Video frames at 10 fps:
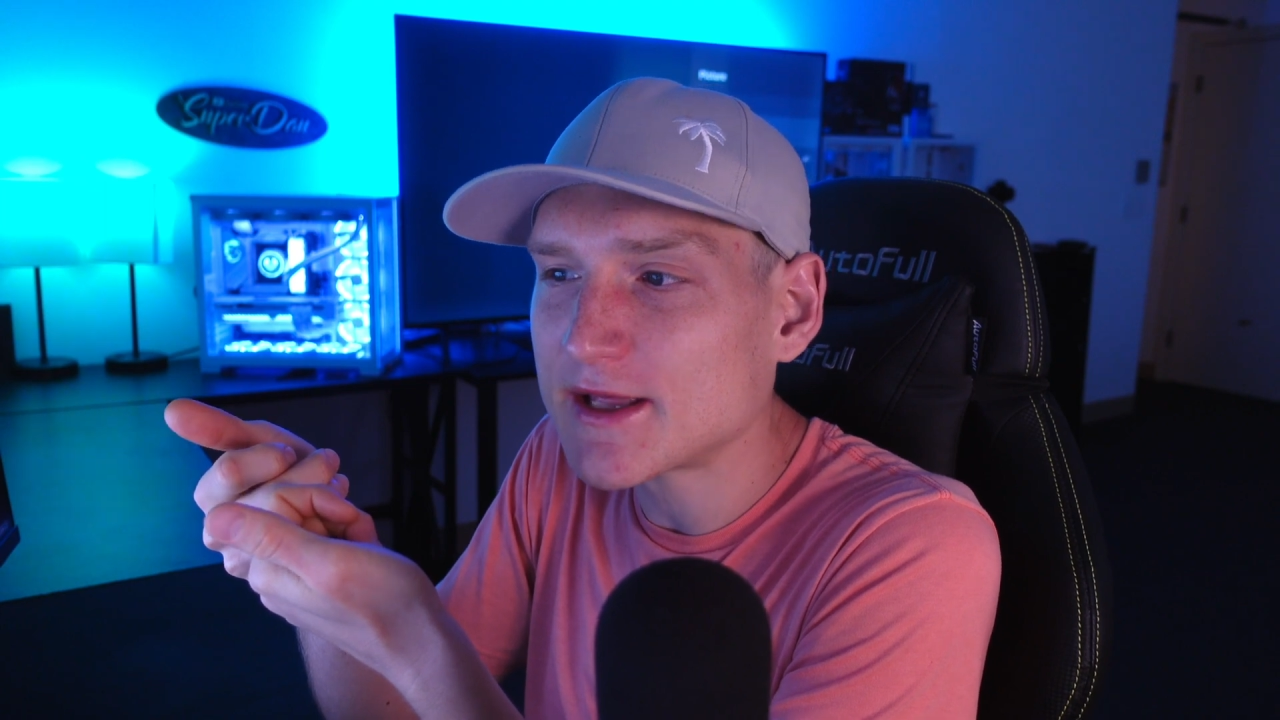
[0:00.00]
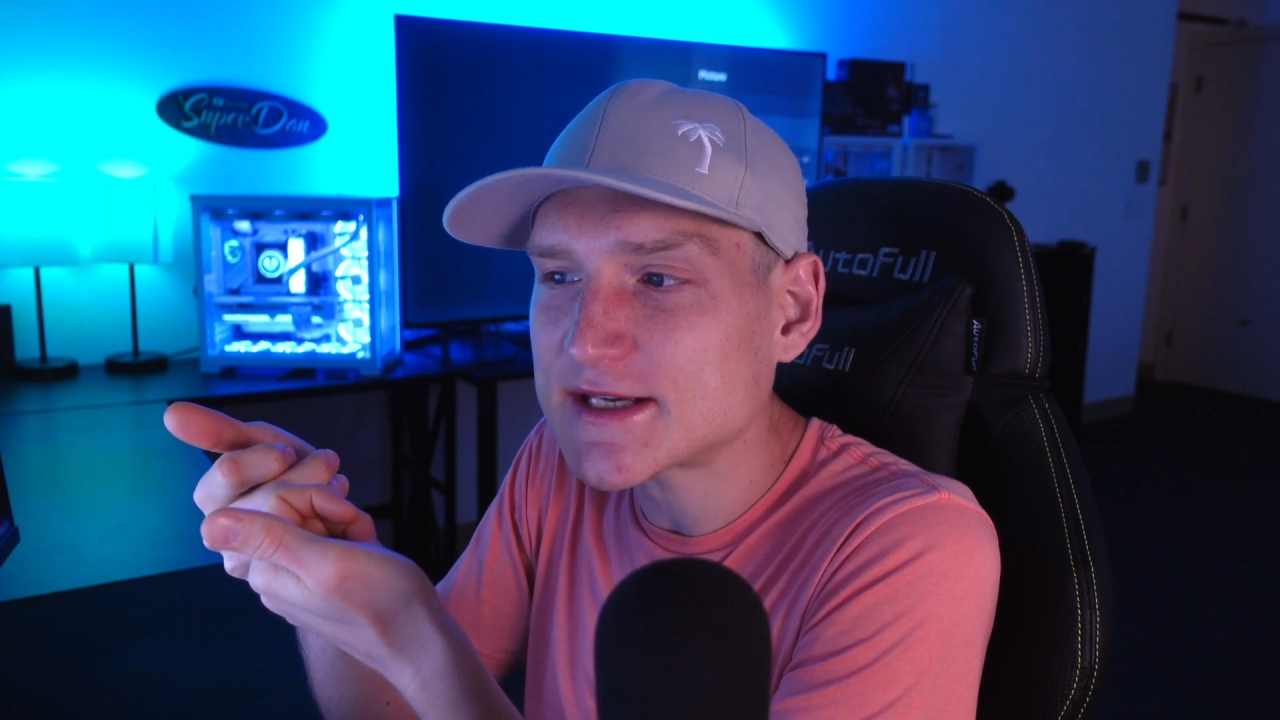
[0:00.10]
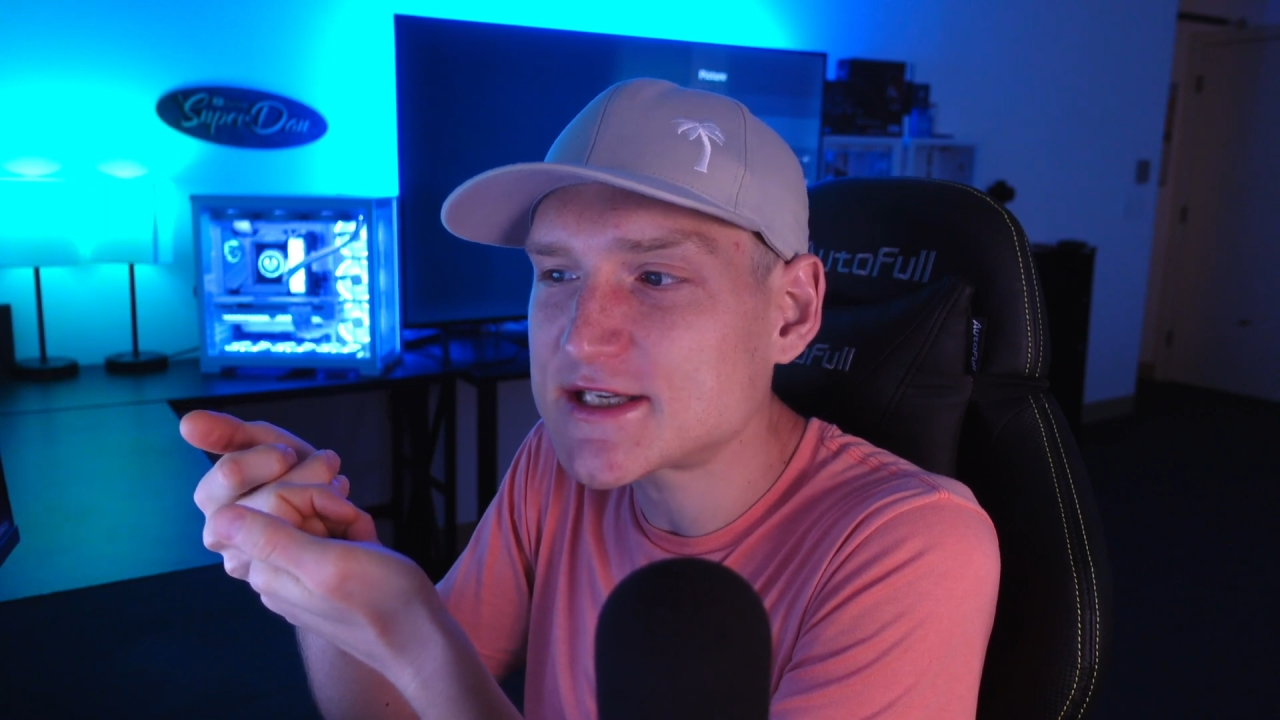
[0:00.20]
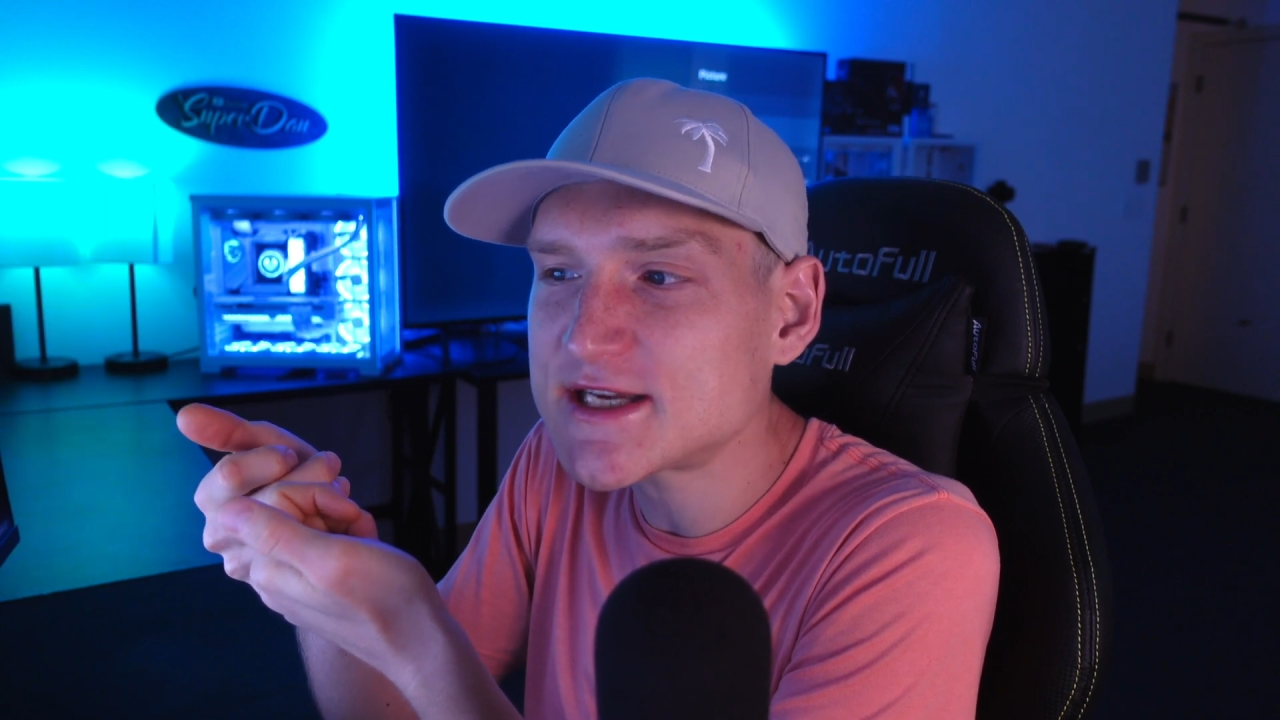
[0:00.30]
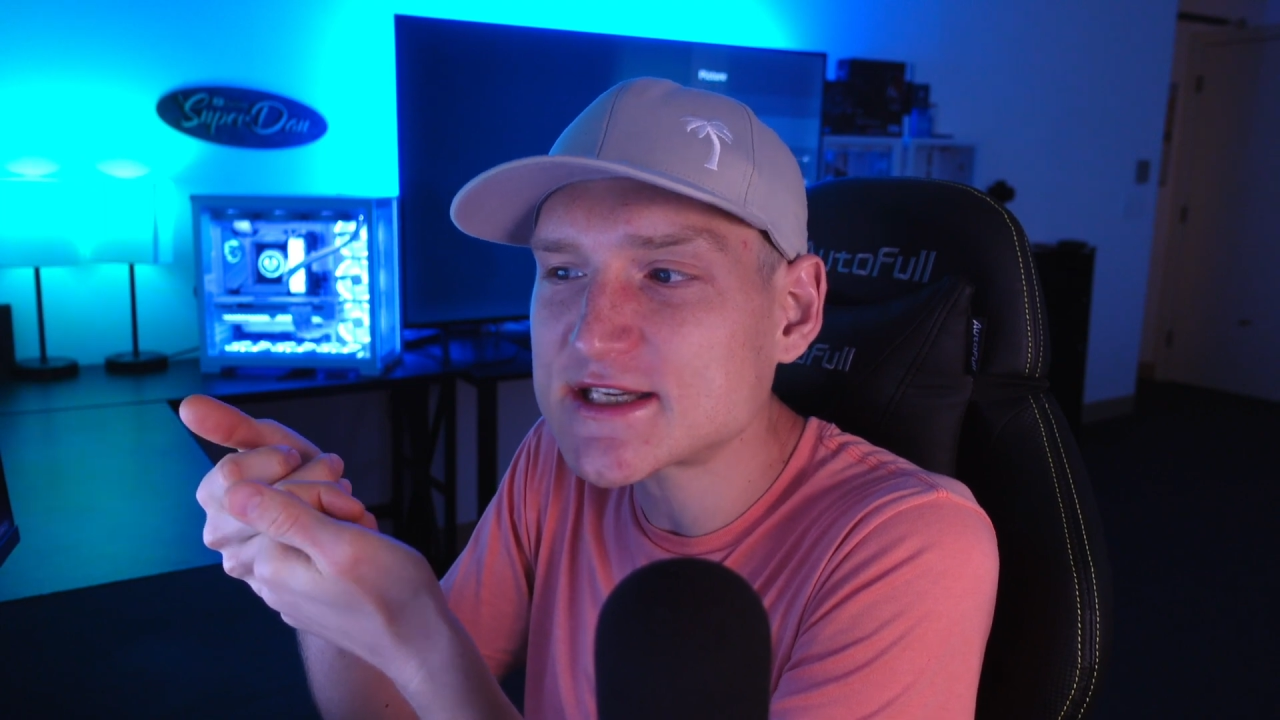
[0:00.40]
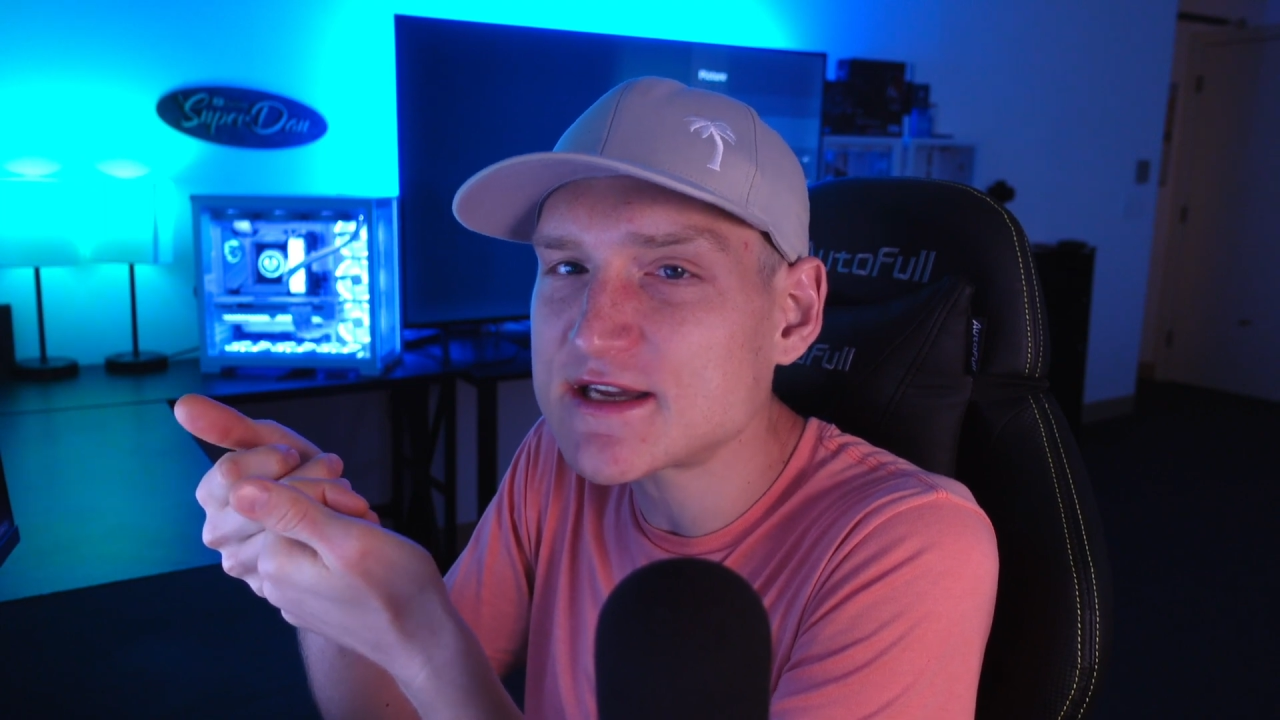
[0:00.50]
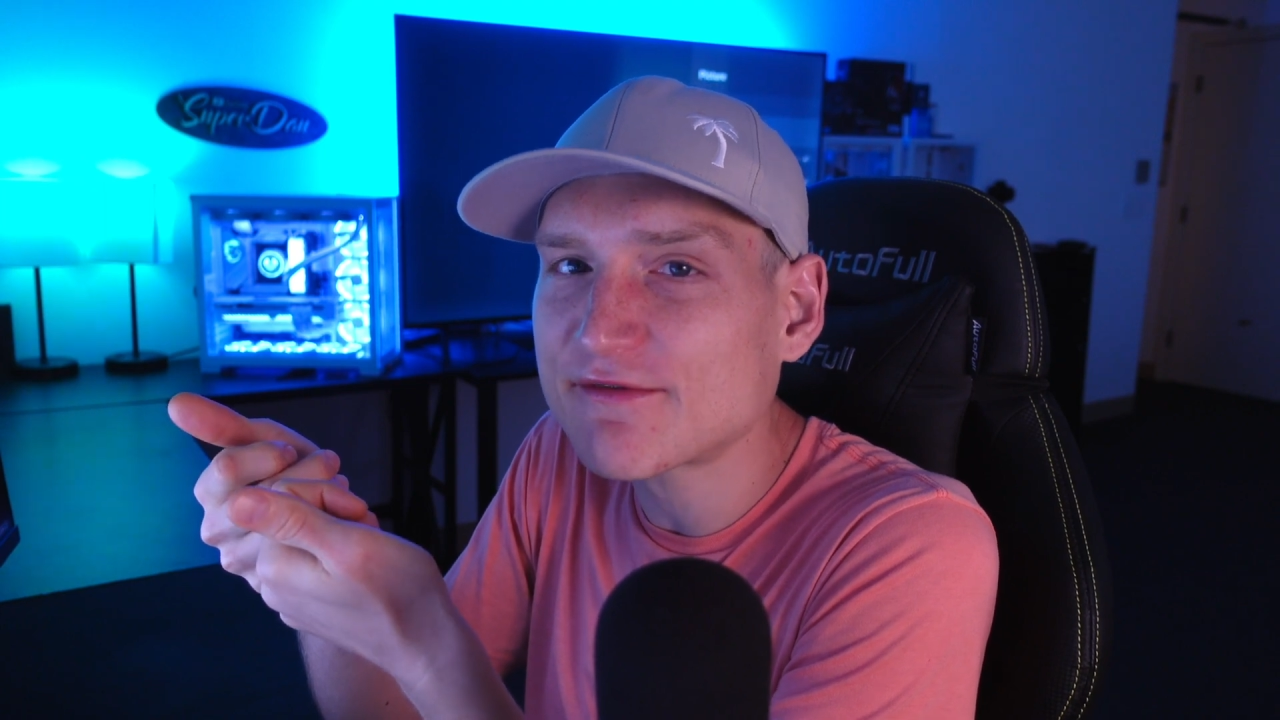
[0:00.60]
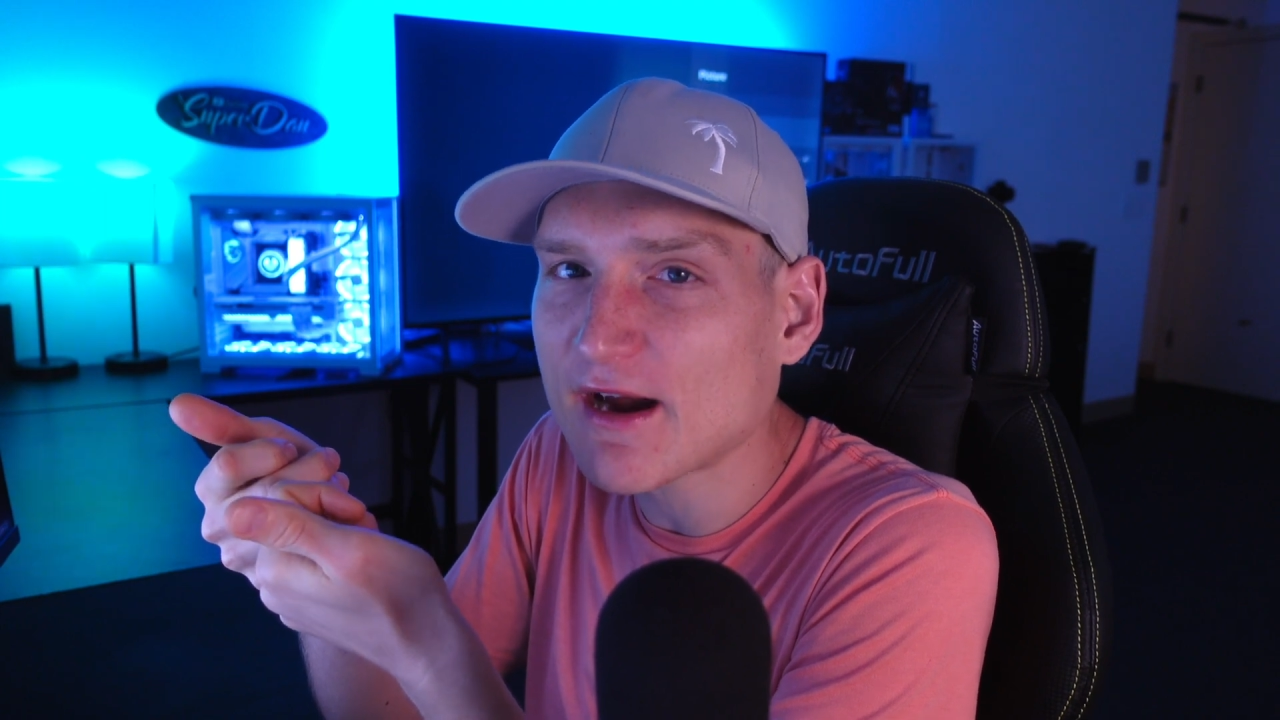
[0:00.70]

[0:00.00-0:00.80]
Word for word: like 60